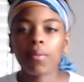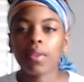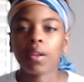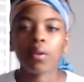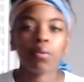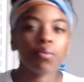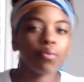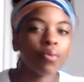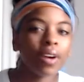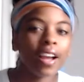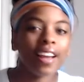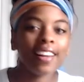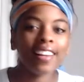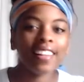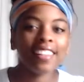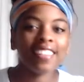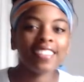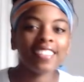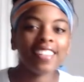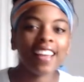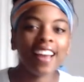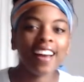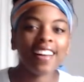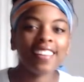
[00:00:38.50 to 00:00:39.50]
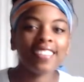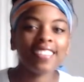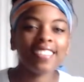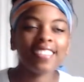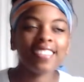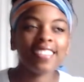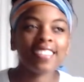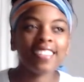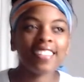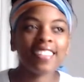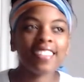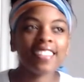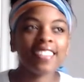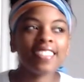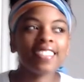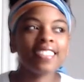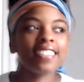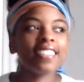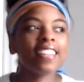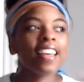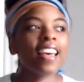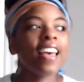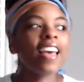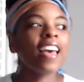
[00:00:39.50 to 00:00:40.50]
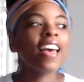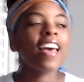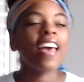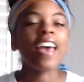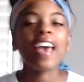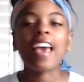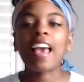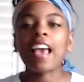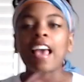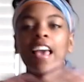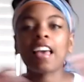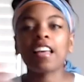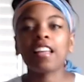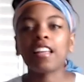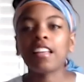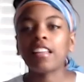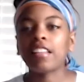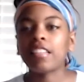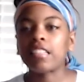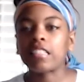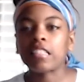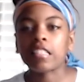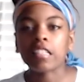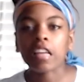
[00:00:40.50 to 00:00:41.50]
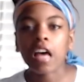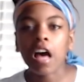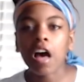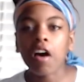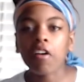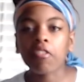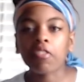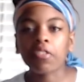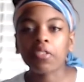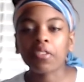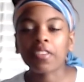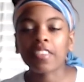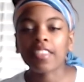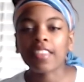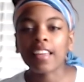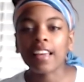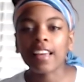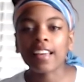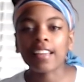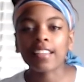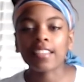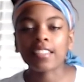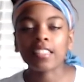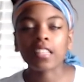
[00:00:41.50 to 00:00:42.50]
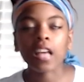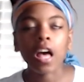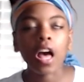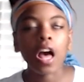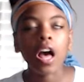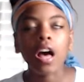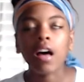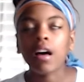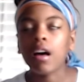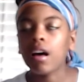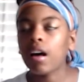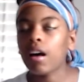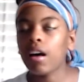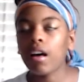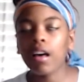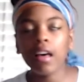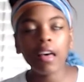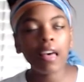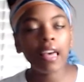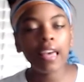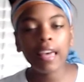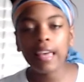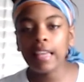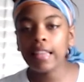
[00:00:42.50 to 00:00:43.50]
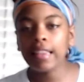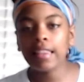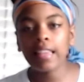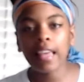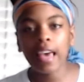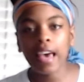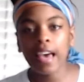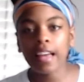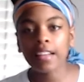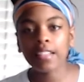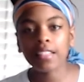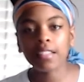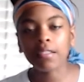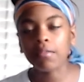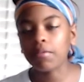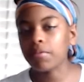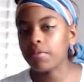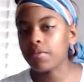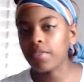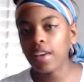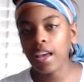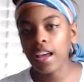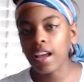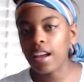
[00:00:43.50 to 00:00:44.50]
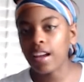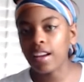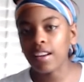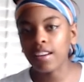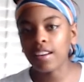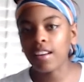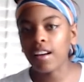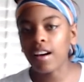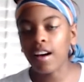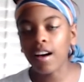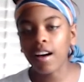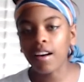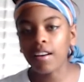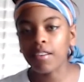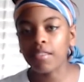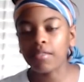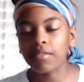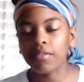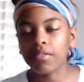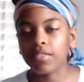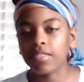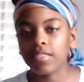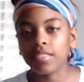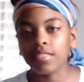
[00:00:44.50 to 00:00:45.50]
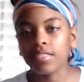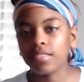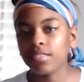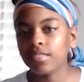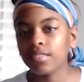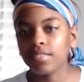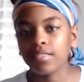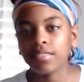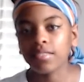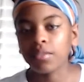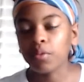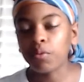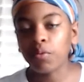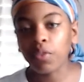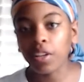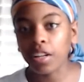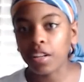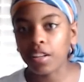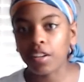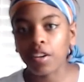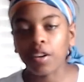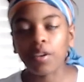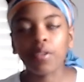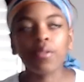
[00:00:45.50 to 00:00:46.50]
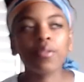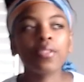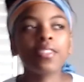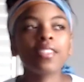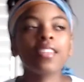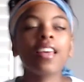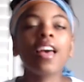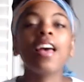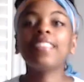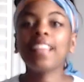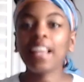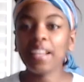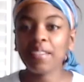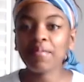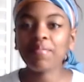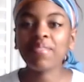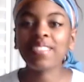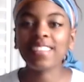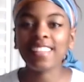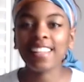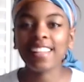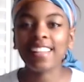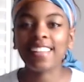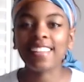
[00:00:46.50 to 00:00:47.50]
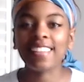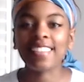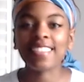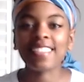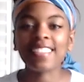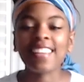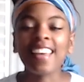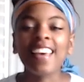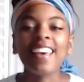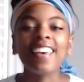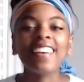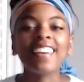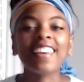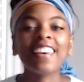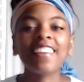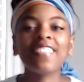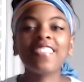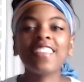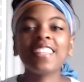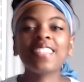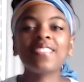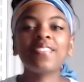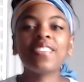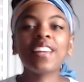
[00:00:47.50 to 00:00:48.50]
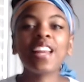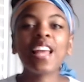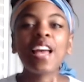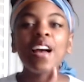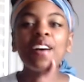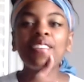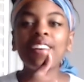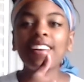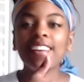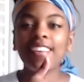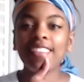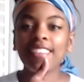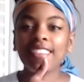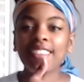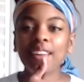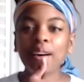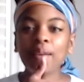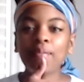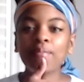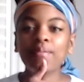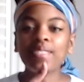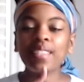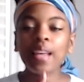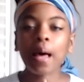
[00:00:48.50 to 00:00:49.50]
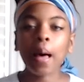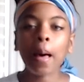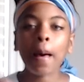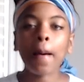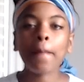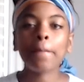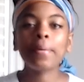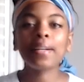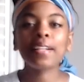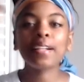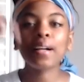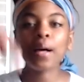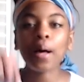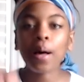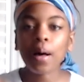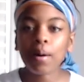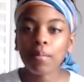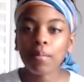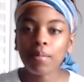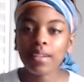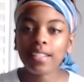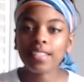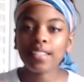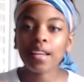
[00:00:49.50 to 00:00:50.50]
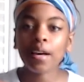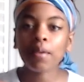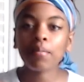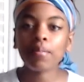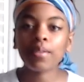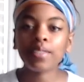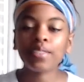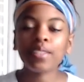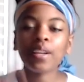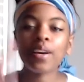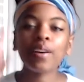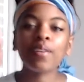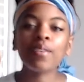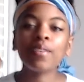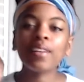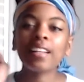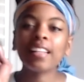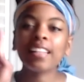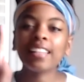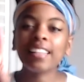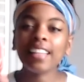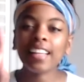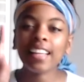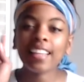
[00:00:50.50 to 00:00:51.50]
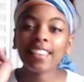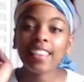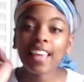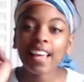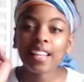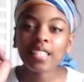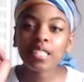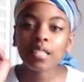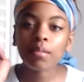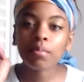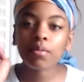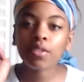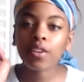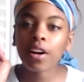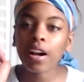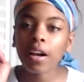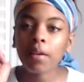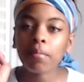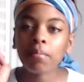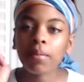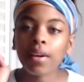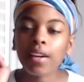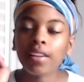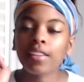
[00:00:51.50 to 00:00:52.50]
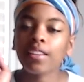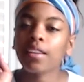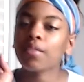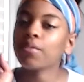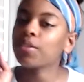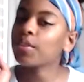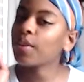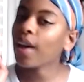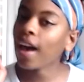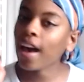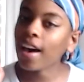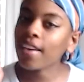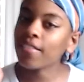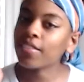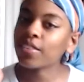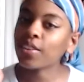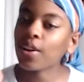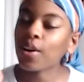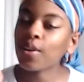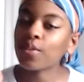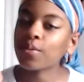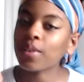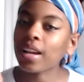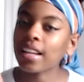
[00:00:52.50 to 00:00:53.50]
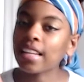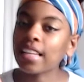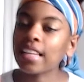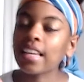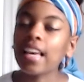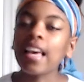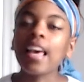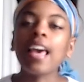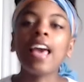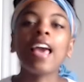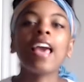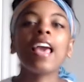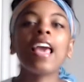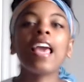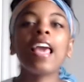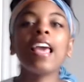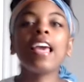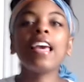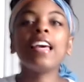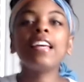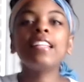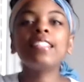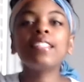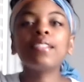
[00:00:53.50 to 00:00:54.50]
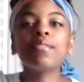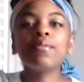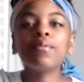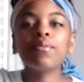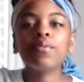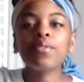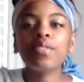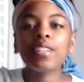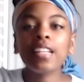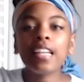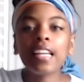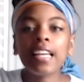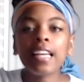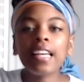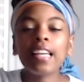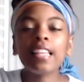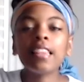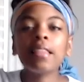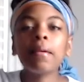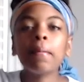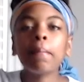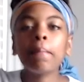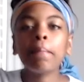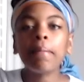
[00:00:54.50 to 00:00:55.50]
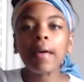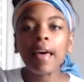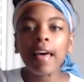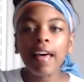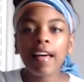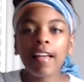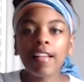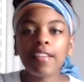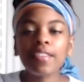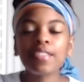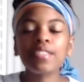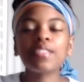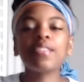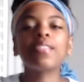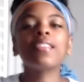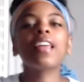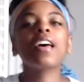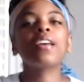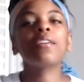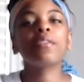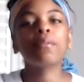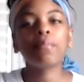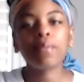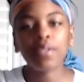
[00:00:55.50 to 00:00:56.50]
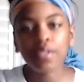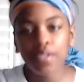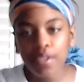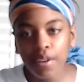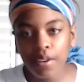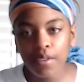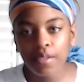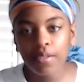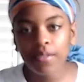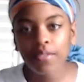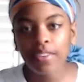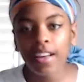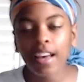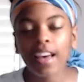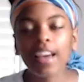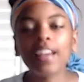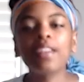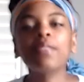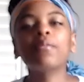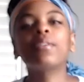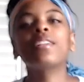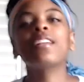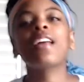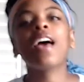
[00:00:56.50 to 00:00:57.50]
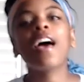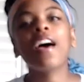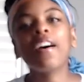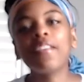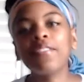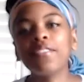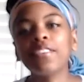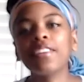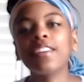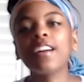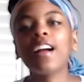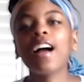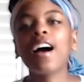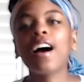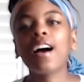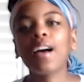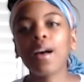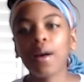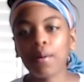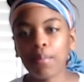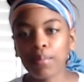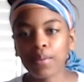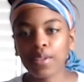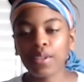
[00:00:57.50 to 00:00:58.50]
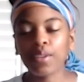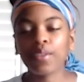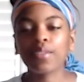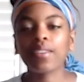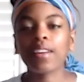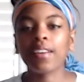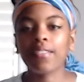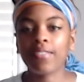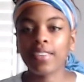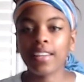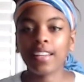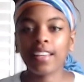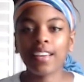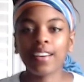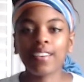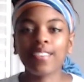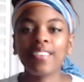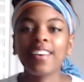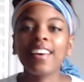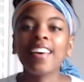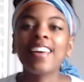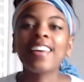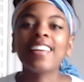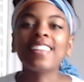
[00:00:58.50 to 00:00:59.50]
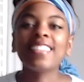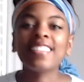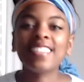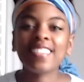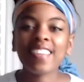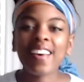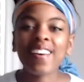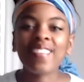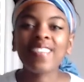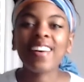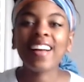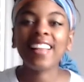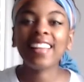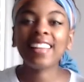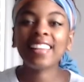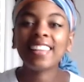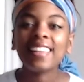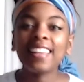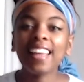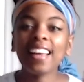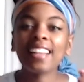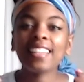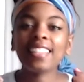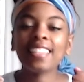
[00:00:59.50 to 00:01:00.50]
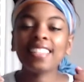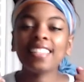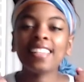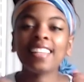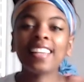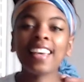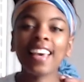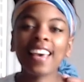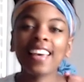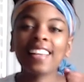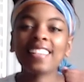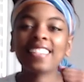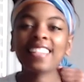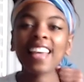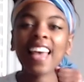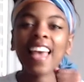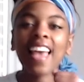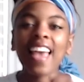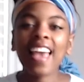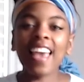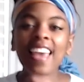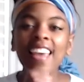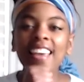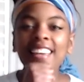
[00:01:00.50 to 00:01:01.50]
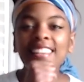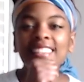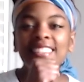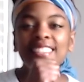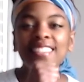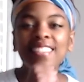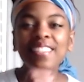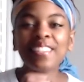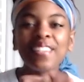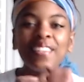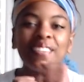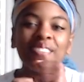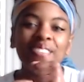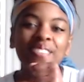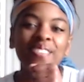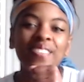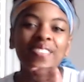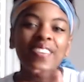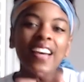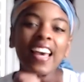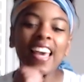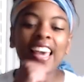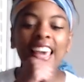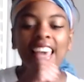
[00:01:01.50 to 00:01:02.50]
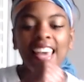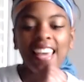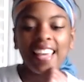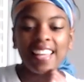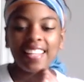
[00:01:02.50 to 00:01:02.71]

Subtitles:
writing challenges, and other things in that vein of videos, and please give this video a thumbs up, comment down below, click that subscribe button if you haven't already, and ring the bell so that you'll be notified whenever I upload a video. So let's get into it.